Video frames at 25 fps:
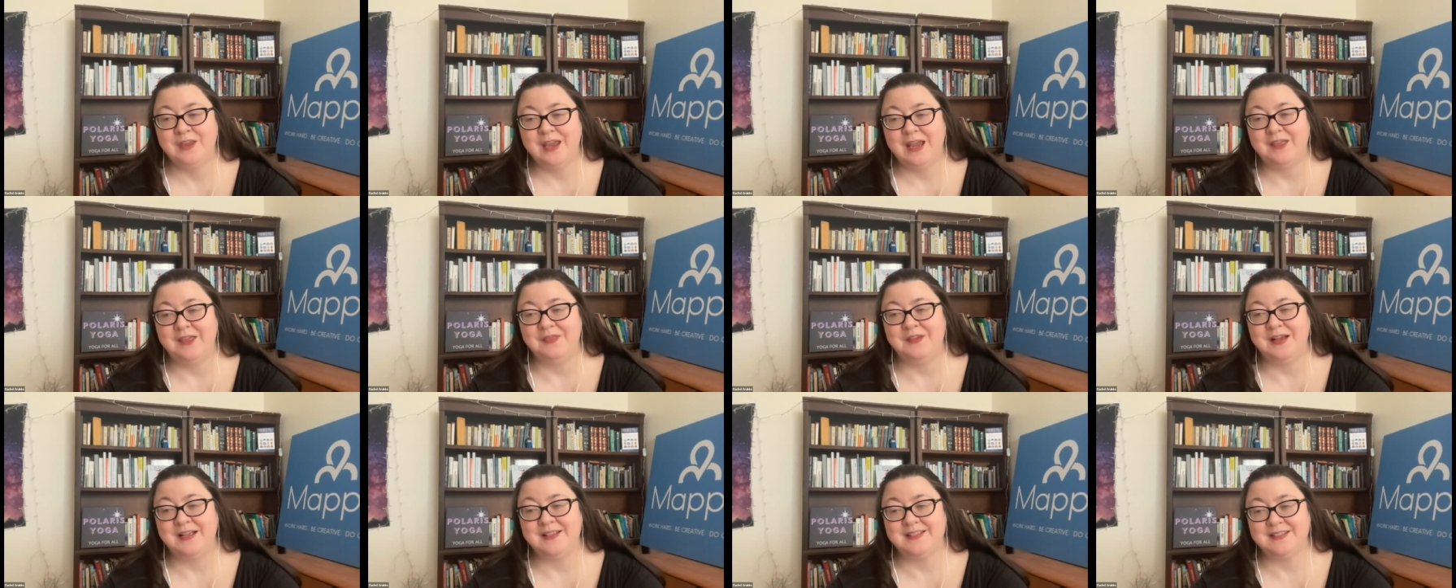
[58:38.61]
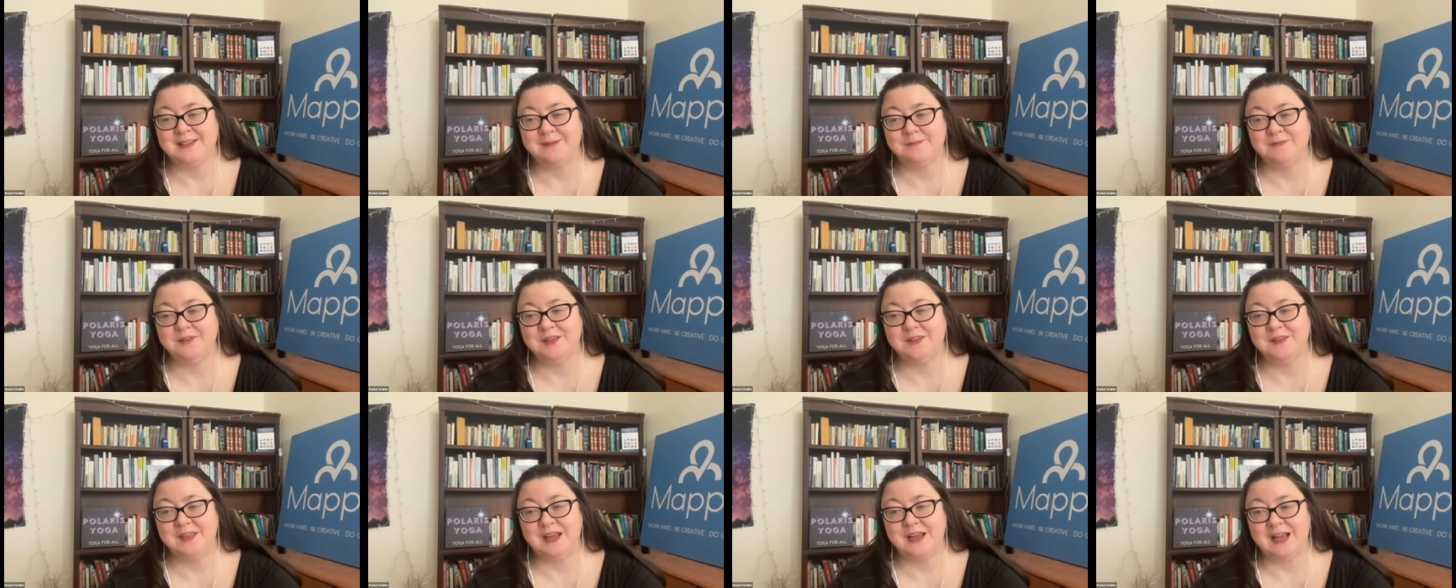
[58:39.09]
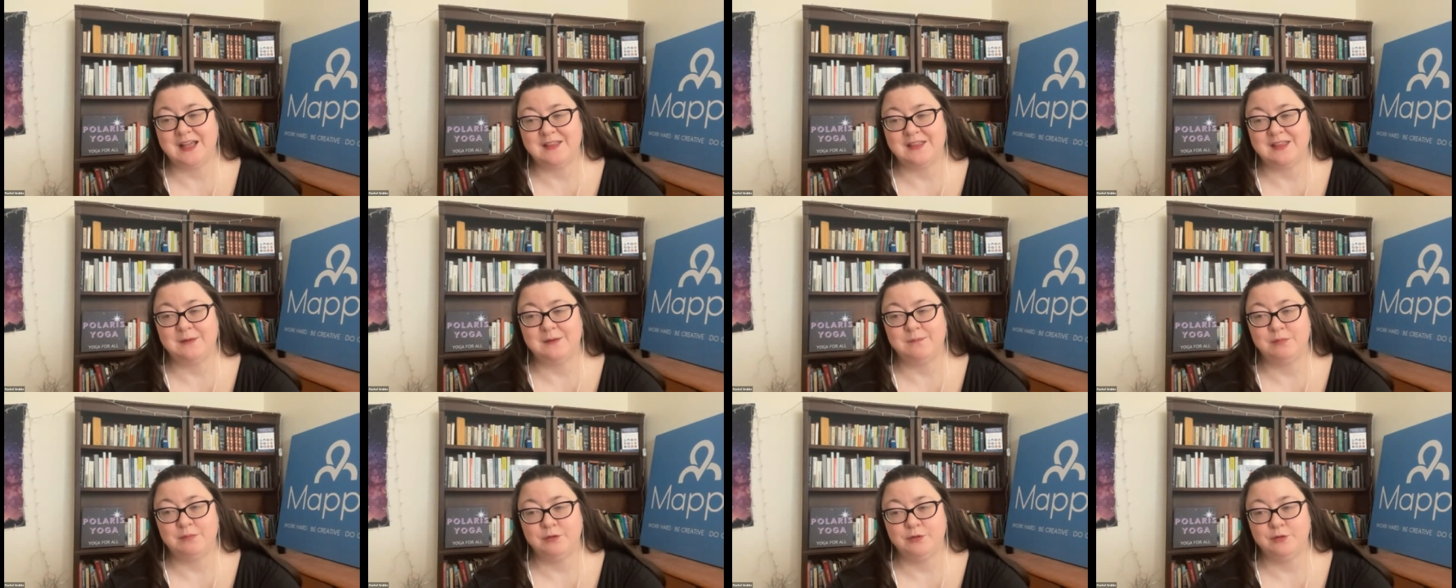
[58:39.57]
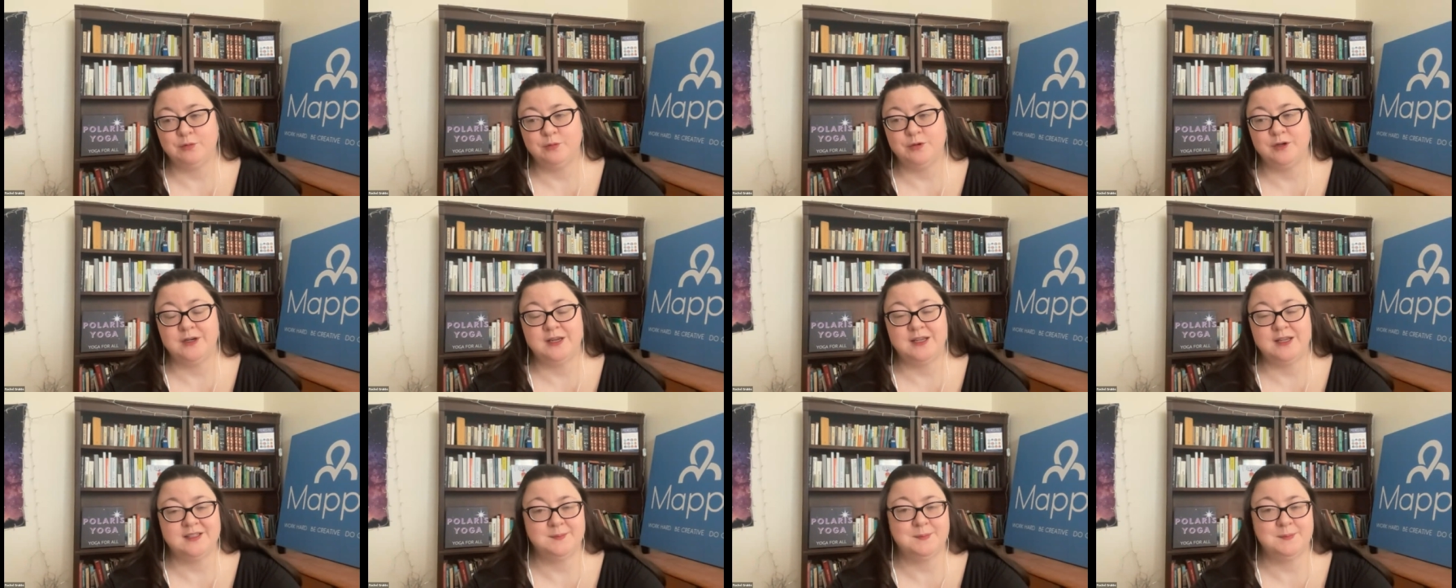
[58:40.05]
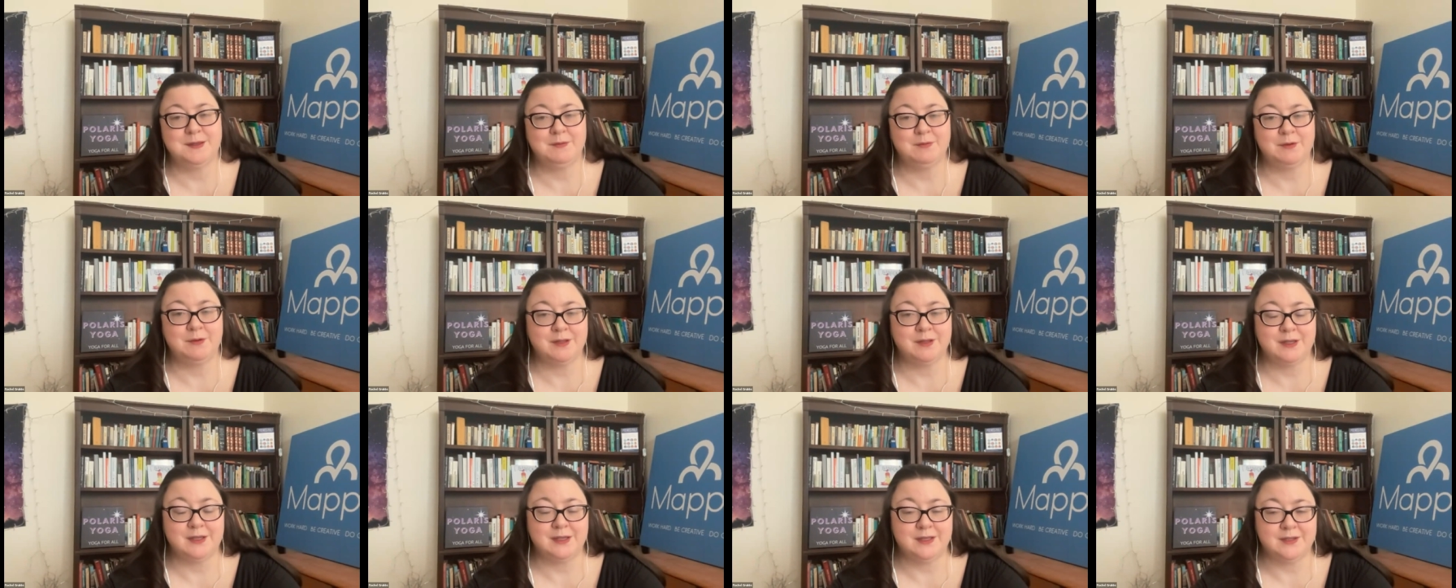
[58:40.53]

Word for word: And that's something that I think Blueprint has been really